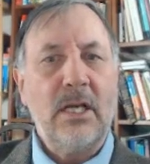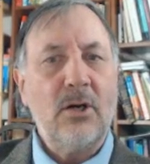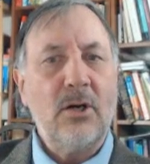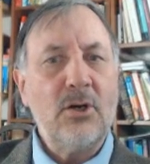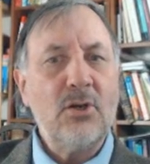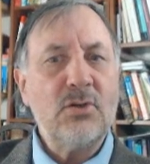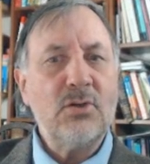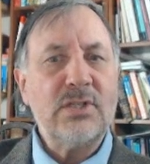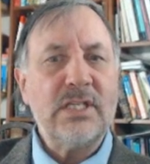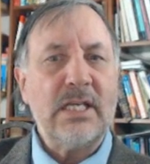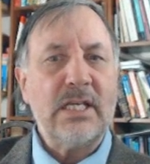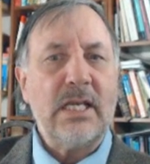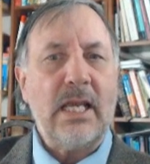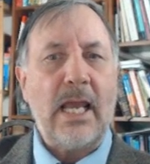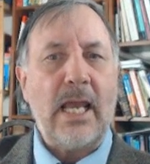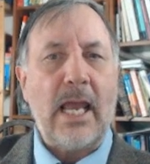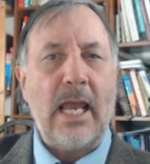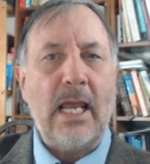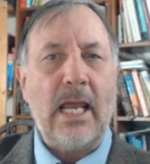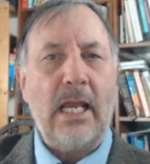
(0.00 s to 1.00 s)
Here you
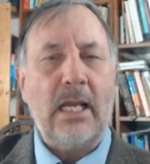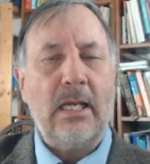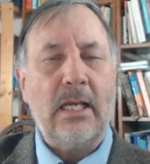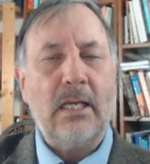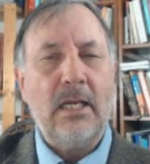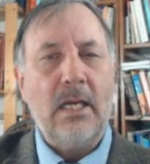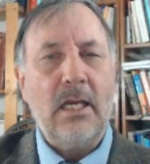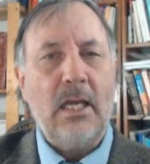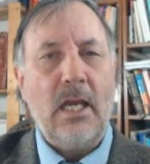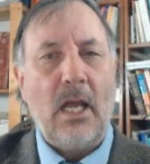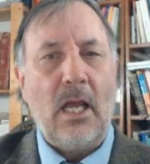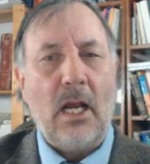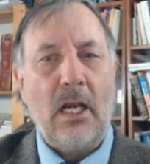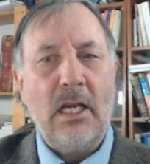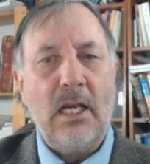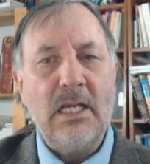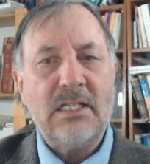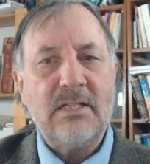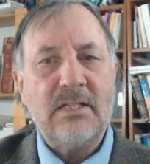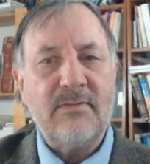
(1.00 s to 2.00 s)
see a
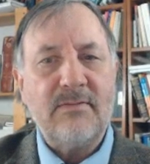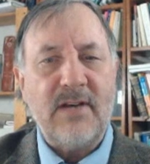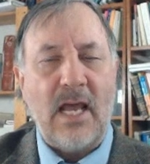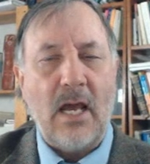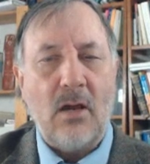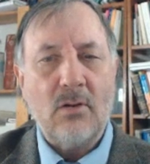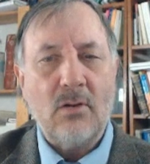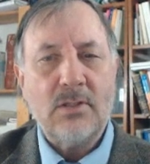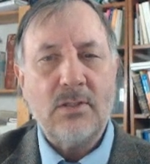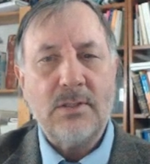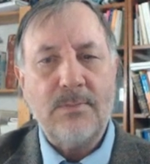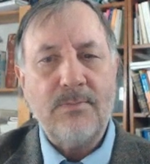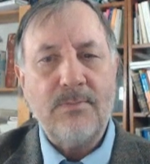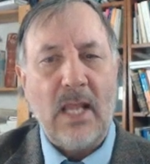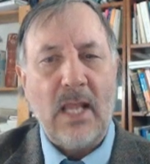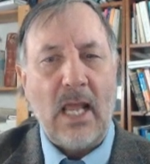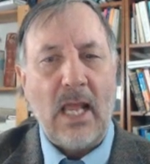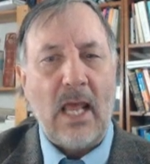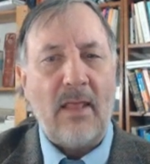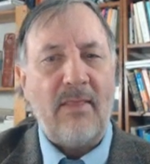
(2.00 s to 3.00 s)
list of nouns
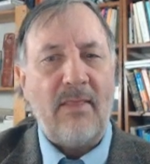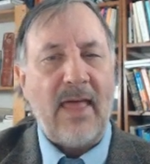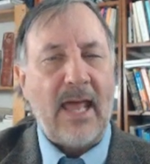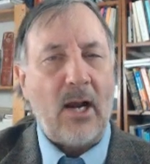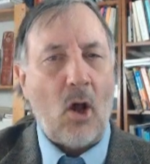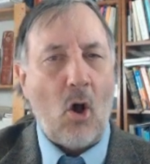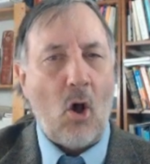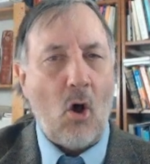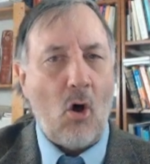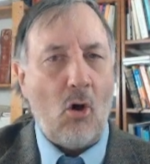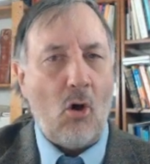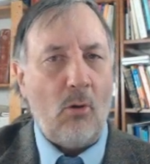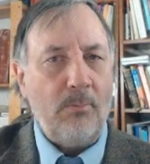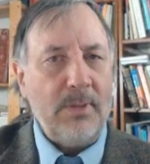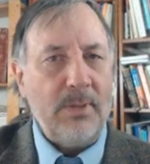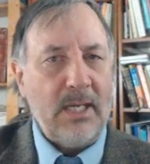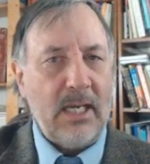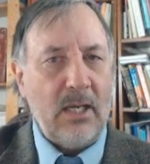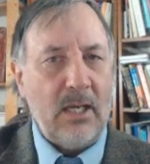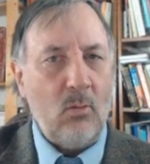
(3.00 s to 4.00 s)
that all
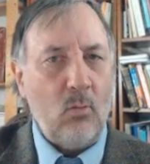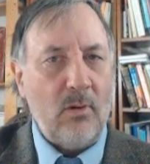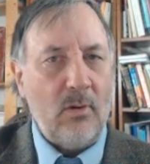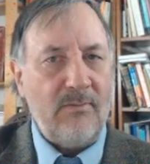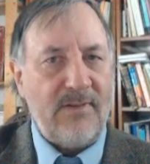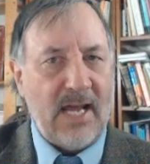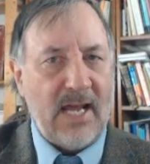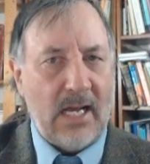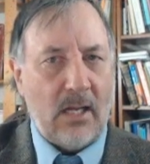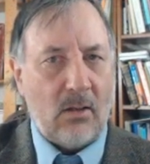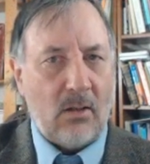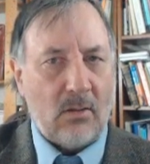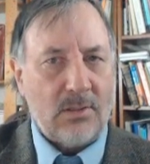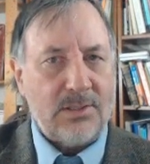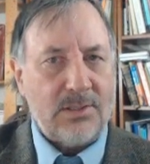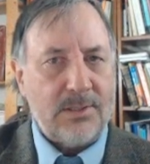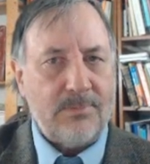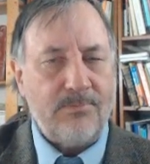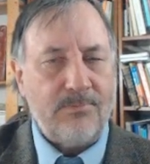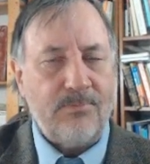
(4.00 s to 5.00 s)
begin with
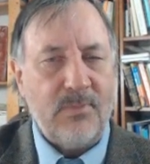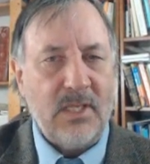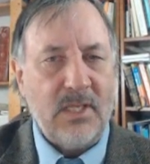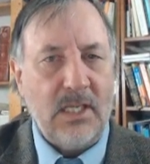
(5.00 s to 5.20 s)
vowels,